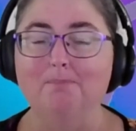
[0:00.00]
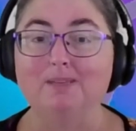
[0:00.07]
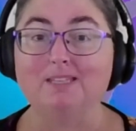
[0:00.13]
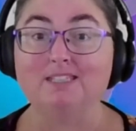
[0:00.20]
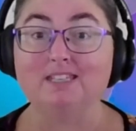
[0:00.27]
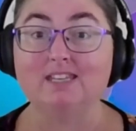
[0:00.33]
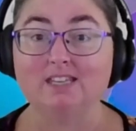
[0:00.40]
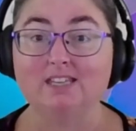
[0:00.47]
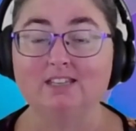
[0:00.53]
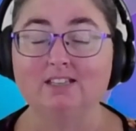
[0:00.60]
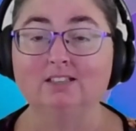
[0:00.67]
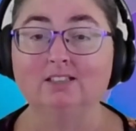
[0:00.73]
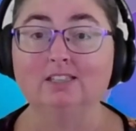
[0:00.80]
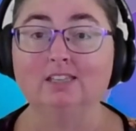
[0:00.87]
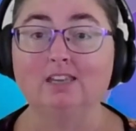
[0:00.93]

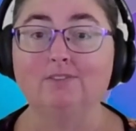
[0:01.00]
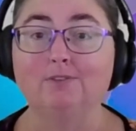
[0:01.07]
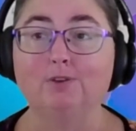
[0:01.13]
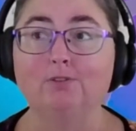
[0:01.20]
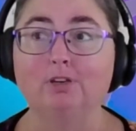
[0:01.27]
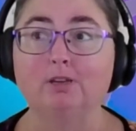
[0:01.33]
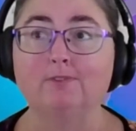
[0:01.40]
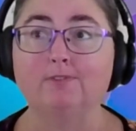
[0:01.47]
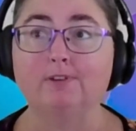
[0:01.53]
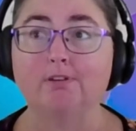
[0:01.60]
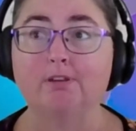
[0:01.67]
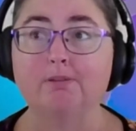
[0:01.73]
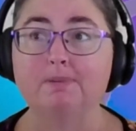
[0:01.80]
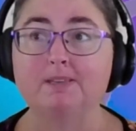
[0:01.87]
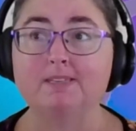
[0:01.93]
particularly if you're in a
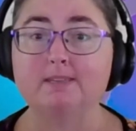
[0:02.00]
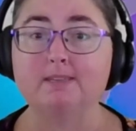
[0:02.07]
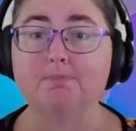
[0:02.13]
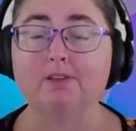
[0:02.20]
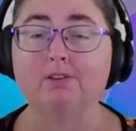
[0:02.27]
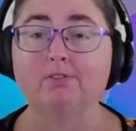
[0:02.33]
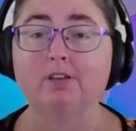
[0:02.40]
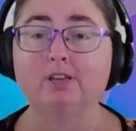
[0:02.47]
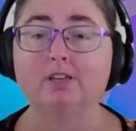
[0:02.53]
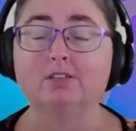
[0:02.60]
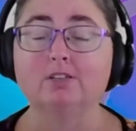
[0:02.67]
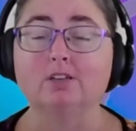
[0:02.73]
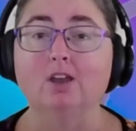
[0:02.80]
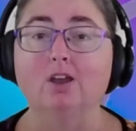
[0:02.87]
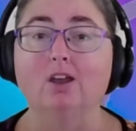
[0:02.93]
very busy
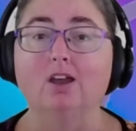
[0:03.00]
period,